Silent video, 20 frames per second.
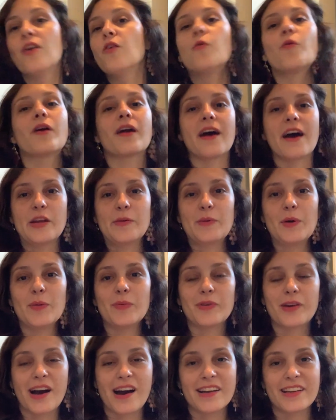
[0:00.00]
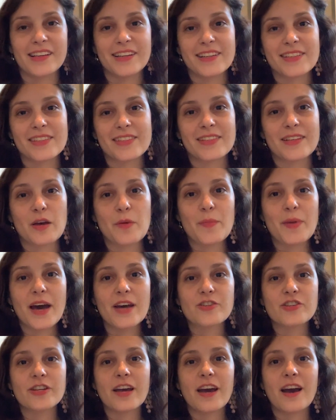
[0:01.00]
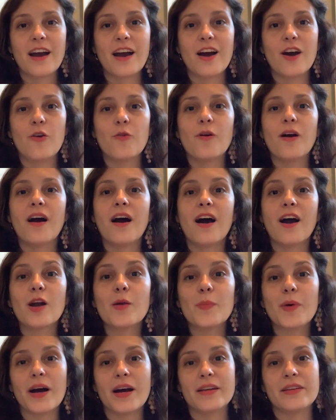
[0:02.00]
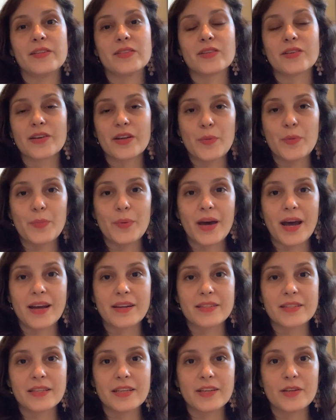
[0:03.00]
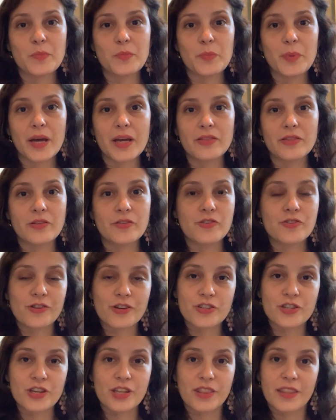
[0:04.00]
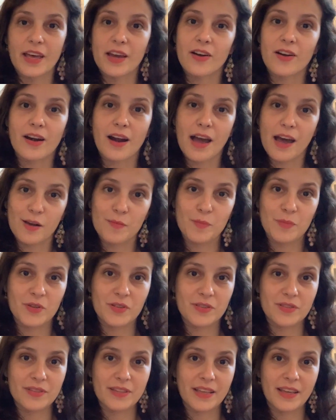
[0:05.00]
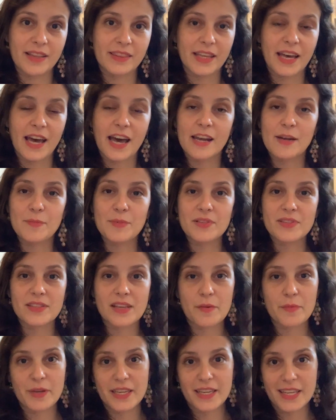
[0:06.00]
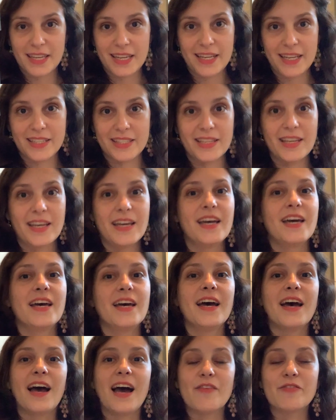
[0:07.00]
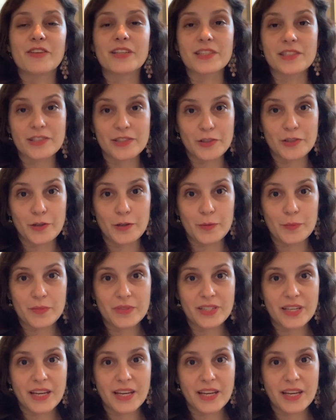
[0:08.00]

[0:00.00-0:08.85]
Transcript: or animal products, imagine how our bodies are impacted by the nutrition that our animal, the animals that we eat have consumed.